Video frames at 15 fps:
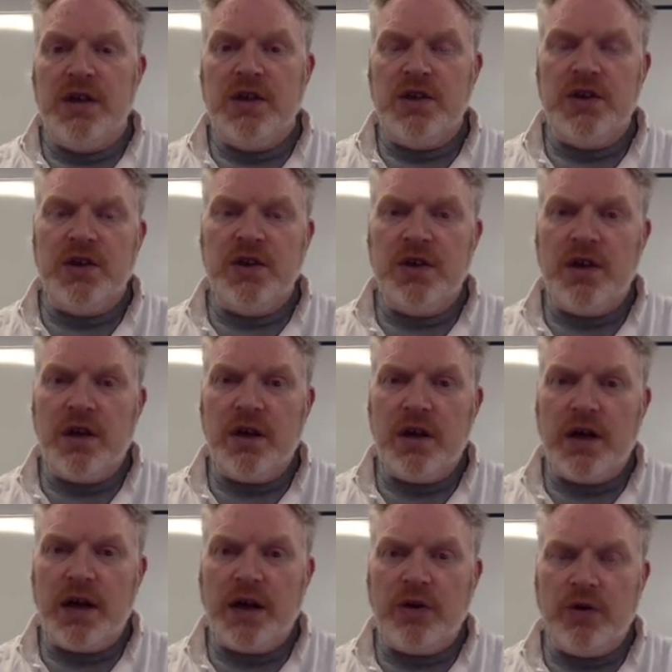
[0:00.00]

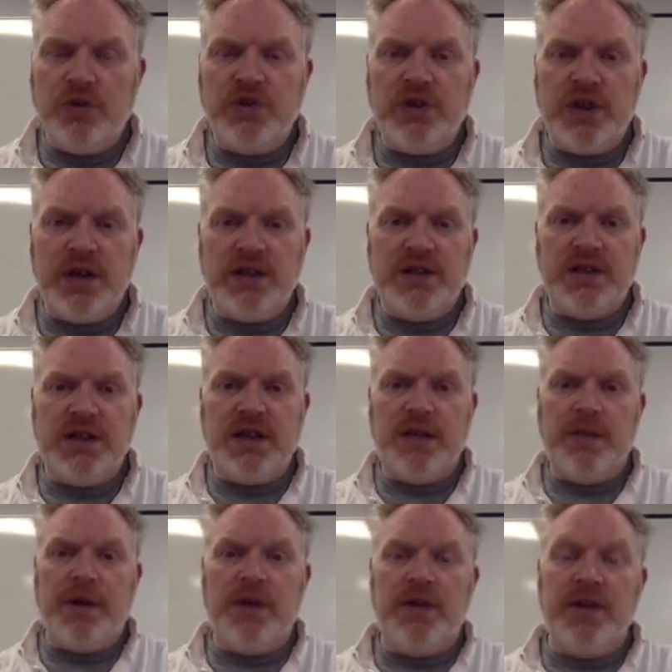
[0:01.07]
I'd also like you to think
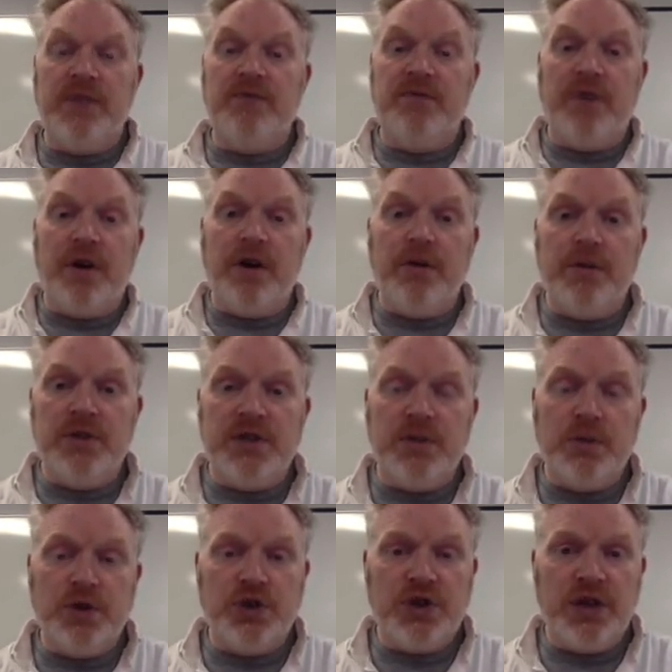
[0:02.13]
about the environment in
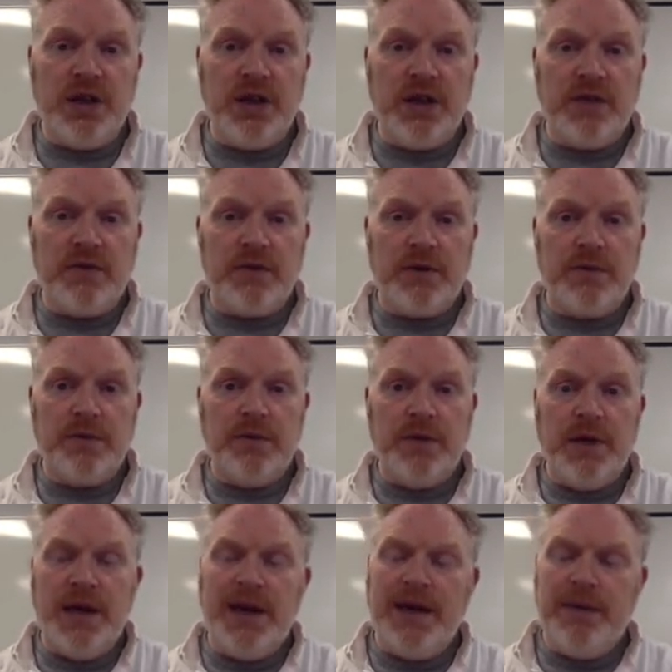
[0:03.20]
which they lived.
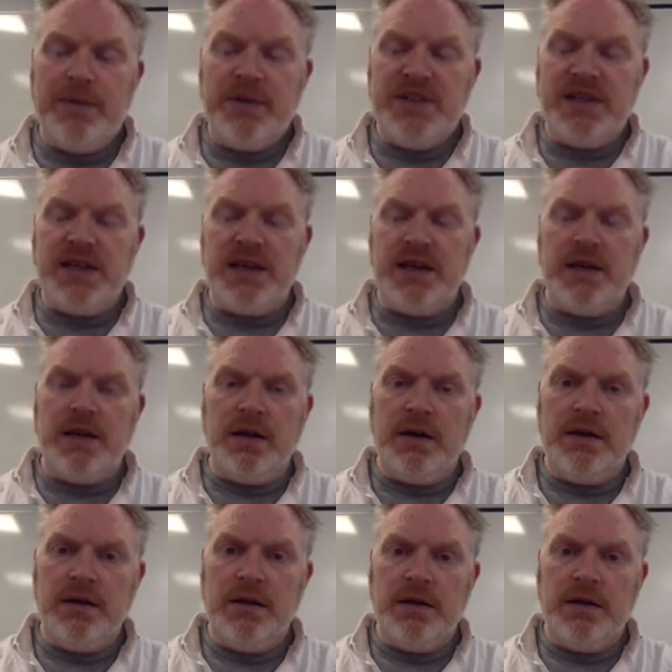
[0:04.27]
In particular,